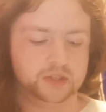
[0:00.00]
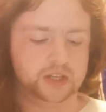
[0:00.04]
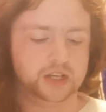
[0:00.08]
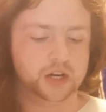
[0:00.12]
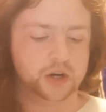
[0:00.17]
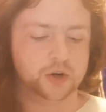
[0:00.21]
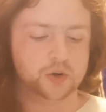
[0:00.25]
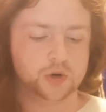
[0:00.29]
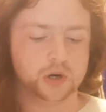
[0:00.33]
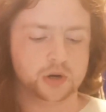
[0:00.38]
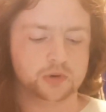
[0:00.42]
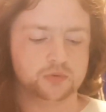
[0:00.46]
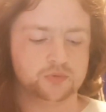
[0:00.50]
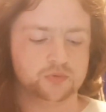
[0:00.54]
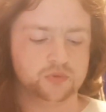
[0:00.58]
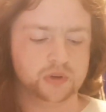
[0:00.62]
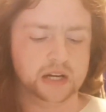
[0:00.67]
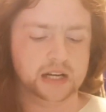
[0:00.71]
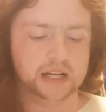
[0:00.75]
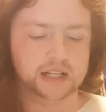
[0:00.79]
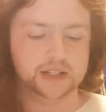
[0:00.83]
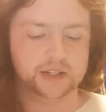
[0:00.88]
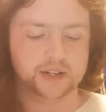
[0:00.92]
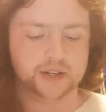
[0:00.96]
you know,
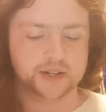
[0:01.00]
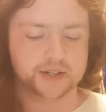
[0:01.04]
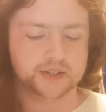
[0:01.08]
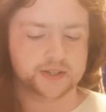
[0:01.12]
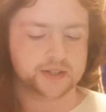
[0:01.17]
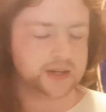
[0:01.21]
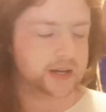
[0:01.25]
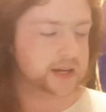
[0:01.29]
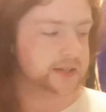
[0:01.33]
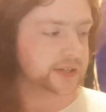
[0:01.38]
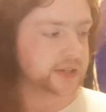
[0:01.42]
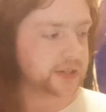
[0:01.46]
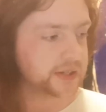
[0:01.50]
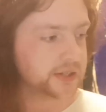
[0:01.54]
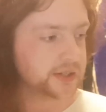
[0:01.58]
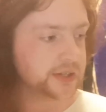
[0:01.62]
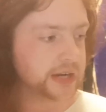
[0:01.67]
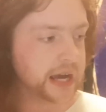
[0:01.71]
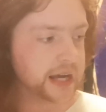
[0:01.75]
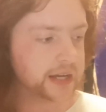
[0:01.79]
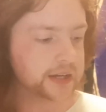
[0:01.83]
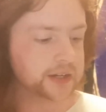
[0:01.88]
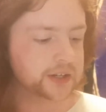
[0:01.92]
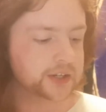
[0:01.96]
really nice as a
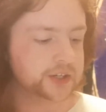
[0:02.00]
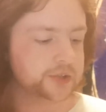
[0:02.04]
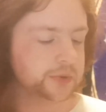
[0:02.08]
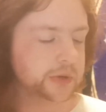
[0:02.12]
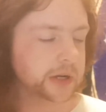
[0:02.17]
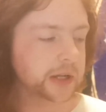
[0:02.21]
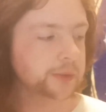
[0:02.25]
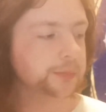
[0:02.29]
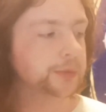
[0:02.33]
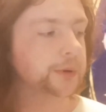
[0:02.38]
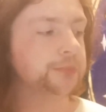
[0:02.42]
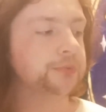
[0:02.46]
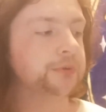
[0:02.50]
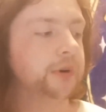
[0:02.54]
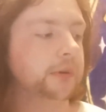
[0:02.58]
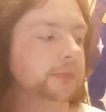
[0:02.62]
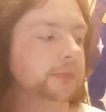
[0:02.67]
snack as well, but